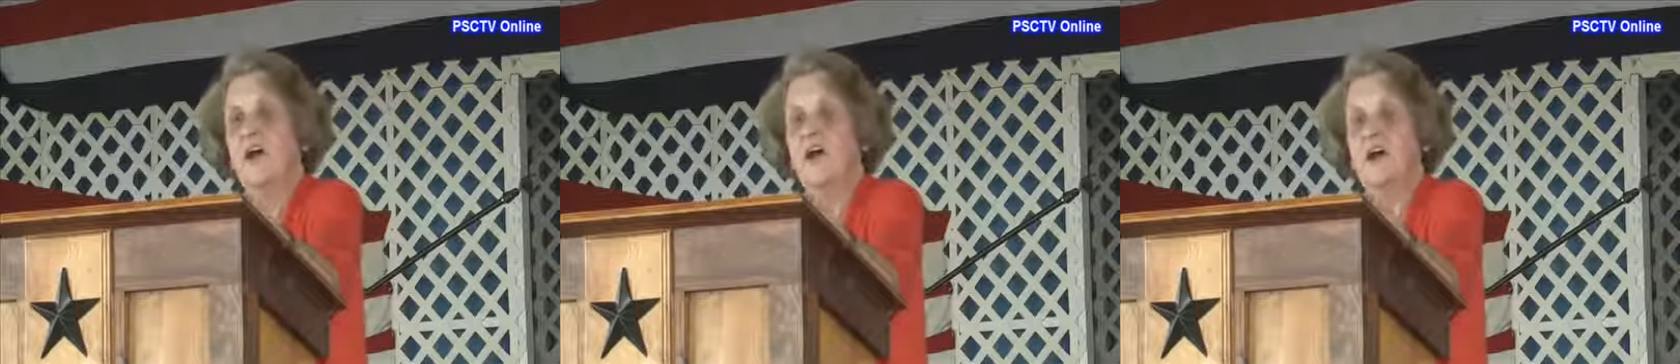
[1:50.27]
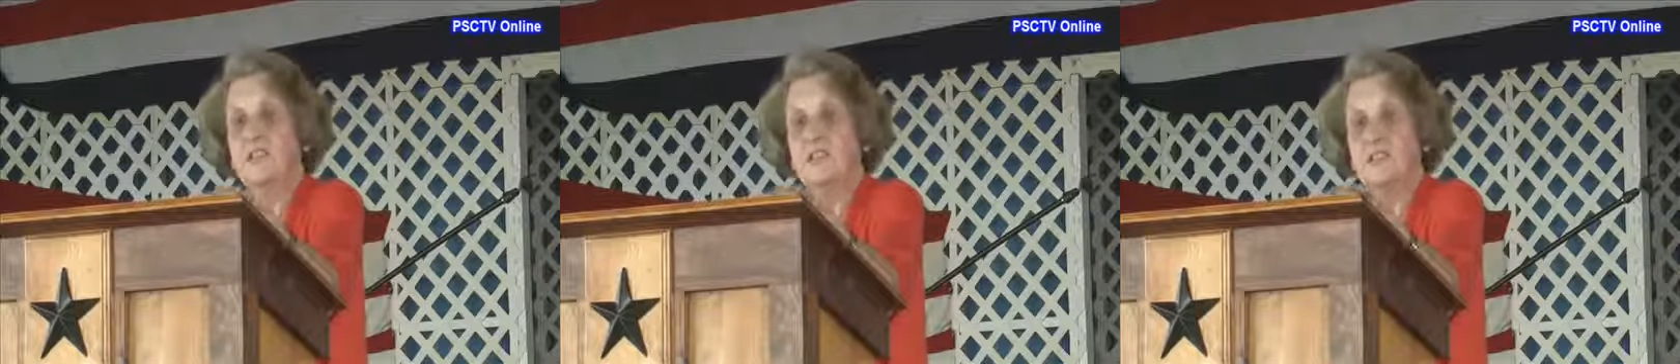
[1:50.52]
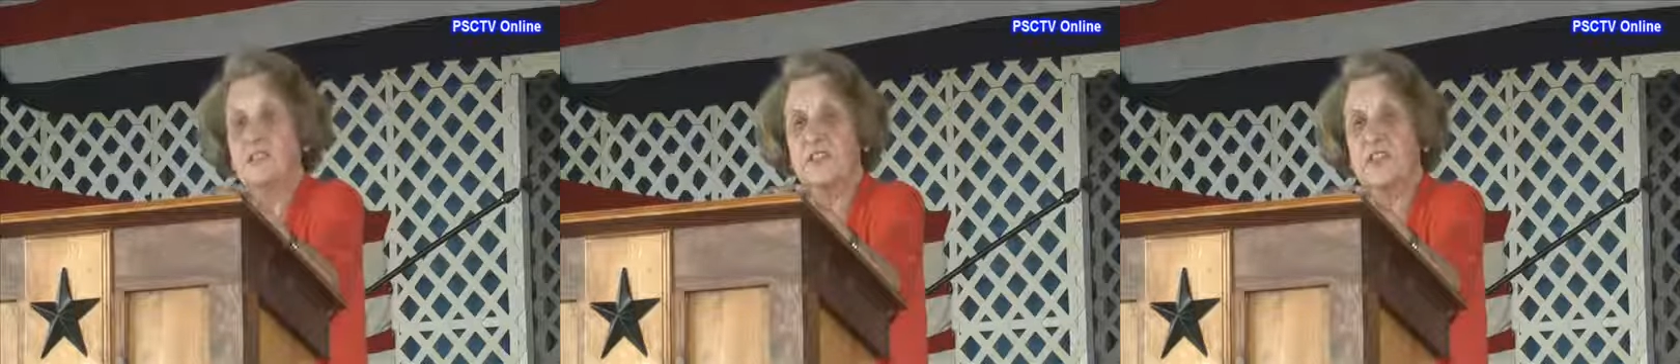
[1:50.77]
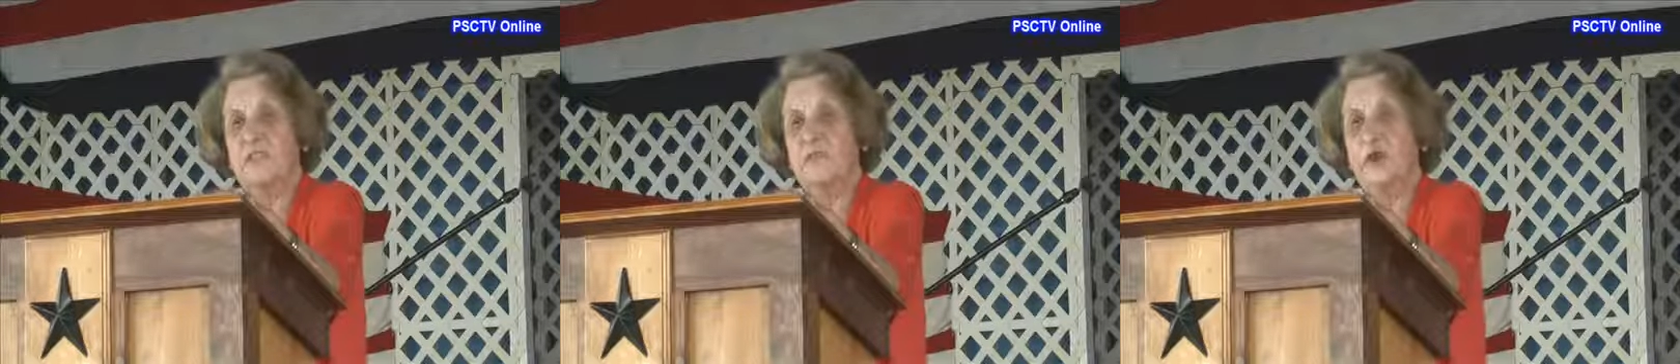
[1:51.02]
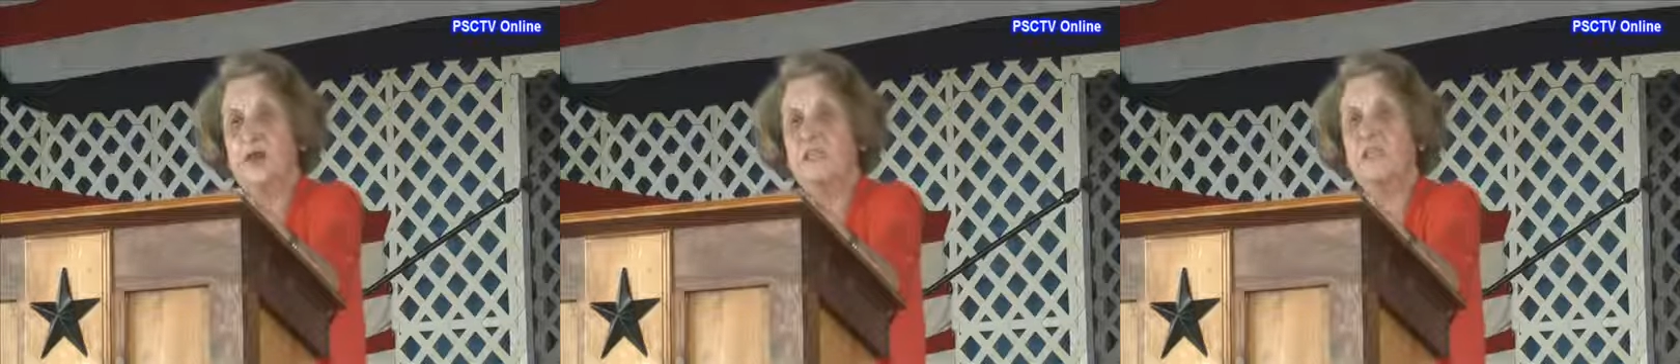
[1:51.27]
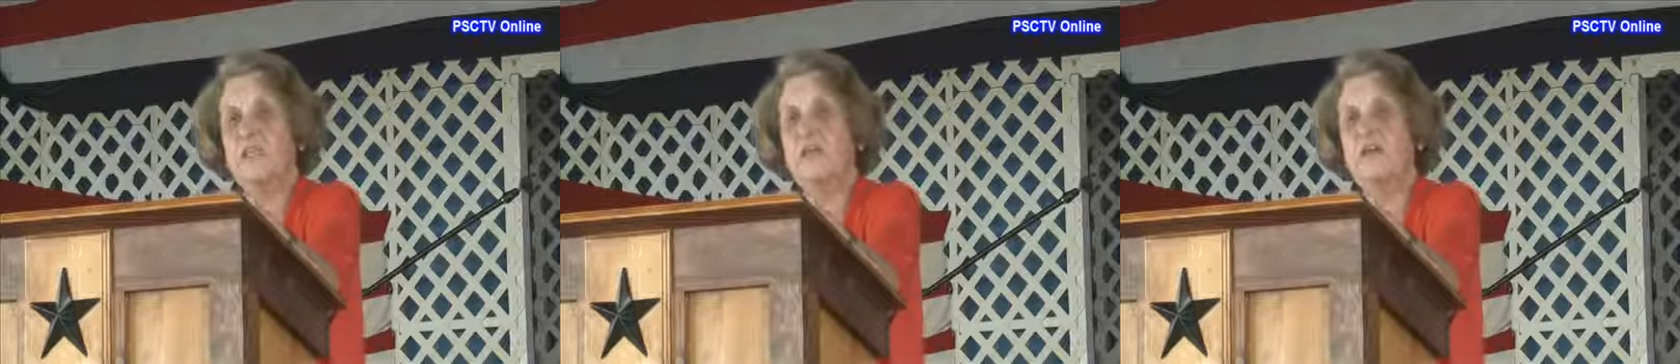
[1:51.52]
Austria
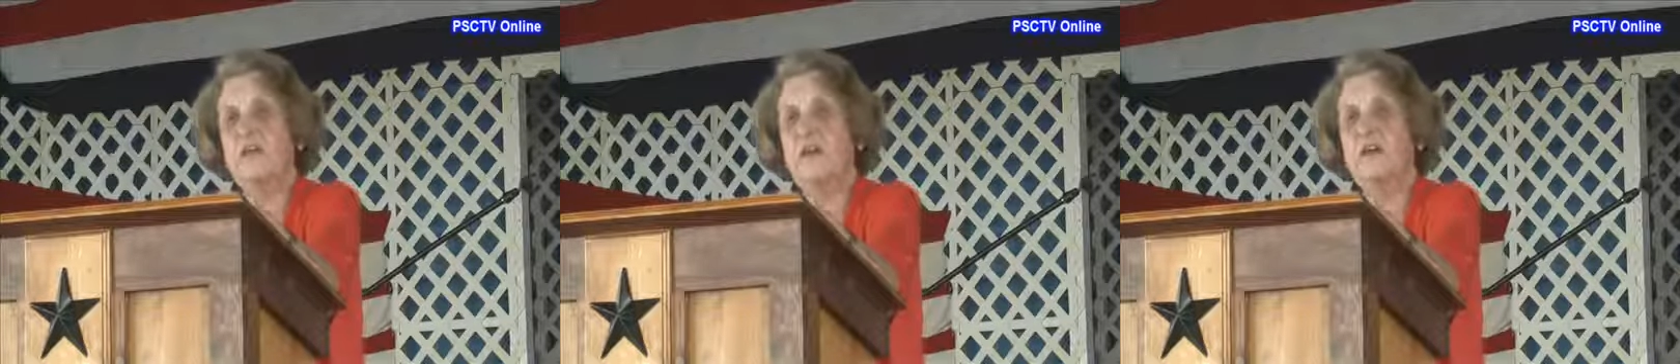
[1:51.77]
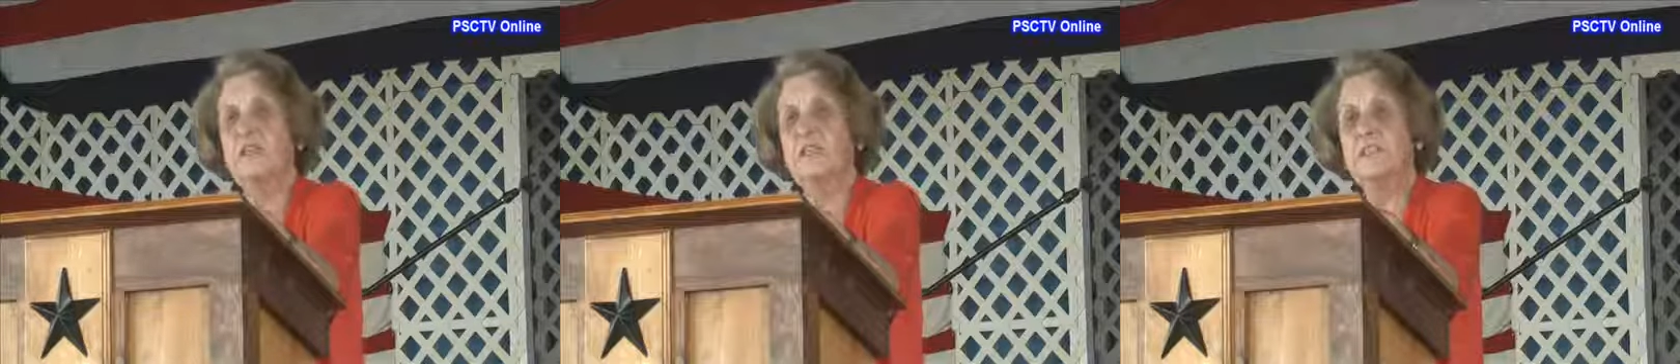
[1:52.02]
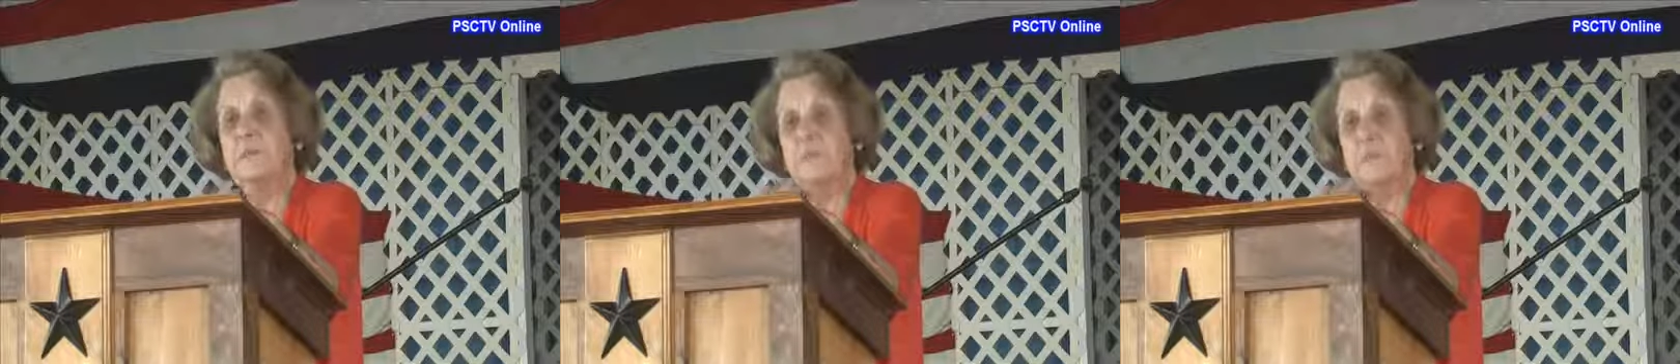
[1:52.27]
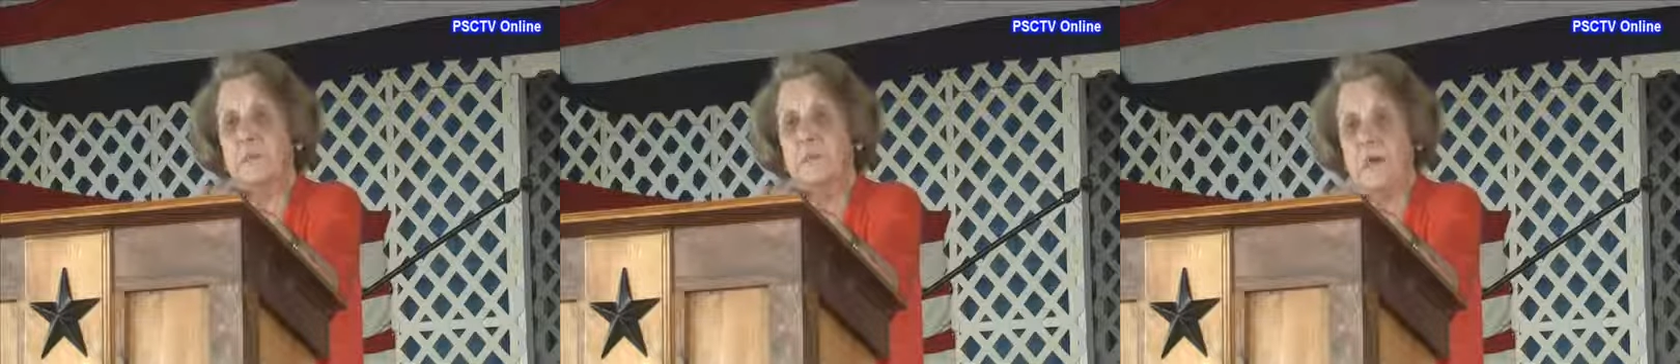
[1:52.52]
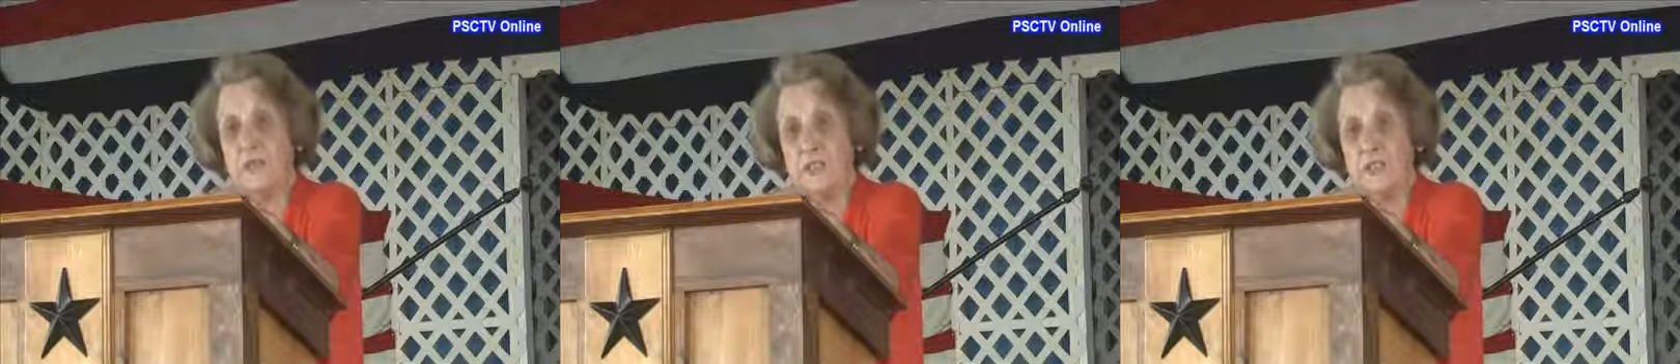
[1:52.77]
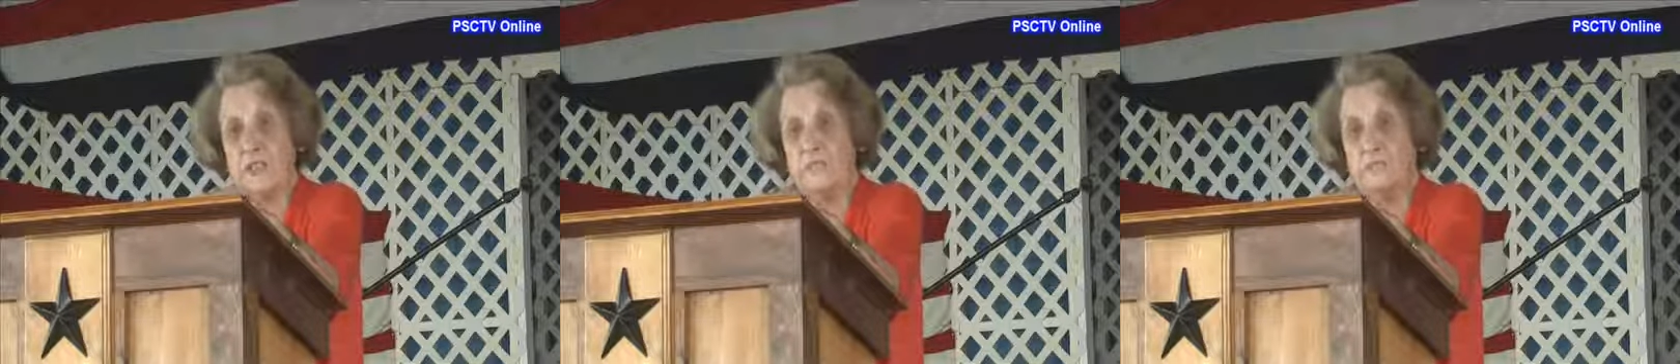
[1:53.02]
was in a very deep
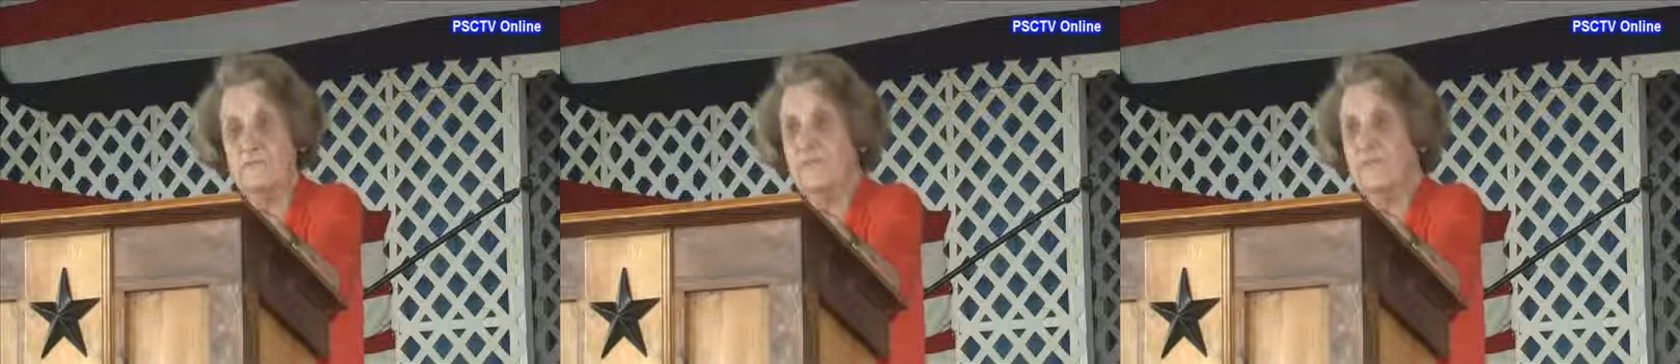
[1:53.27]
depression.